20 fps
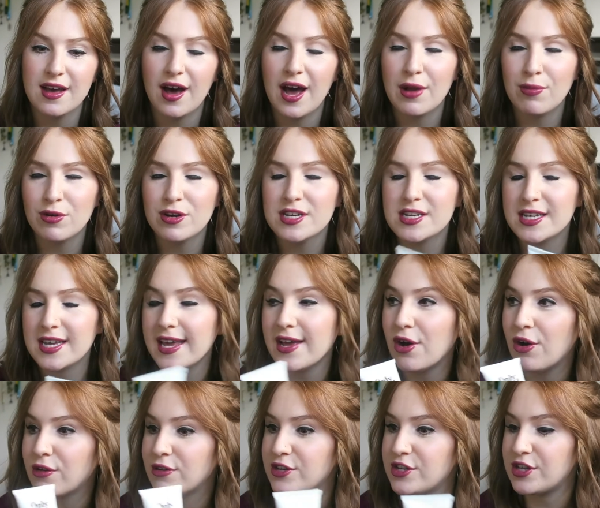I want to get
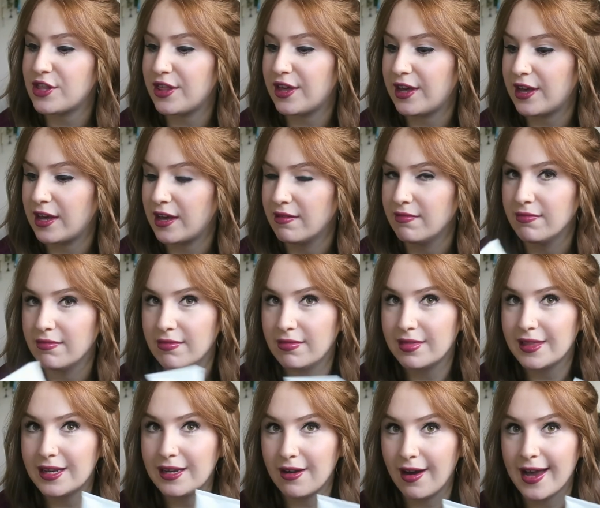on to the
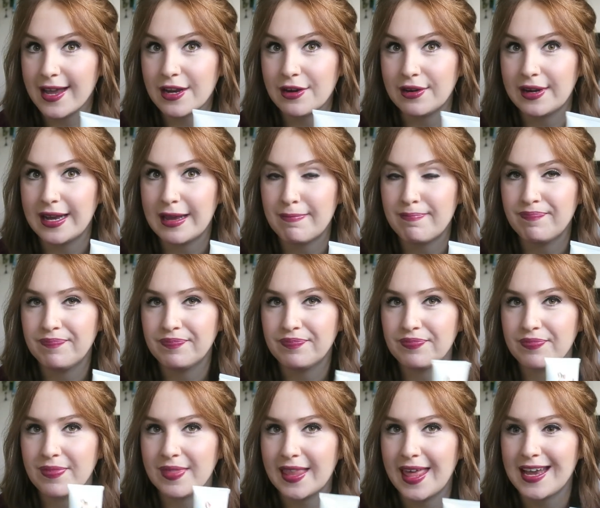night cream,
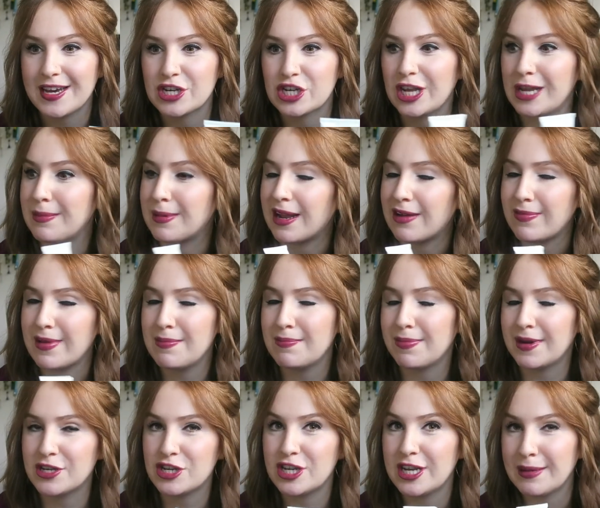actually, but I've been
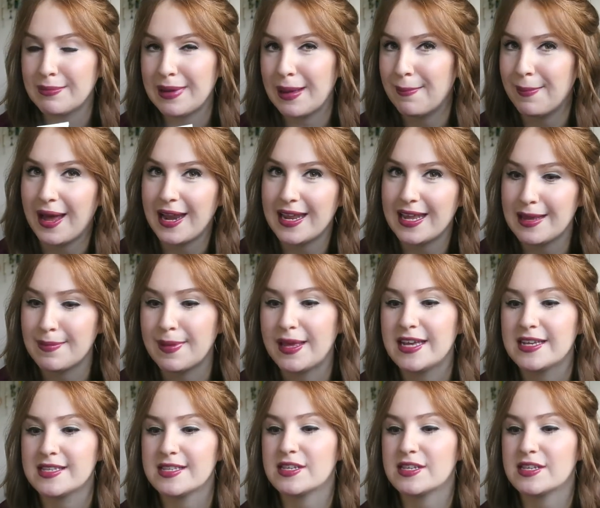budgeting my money a bit.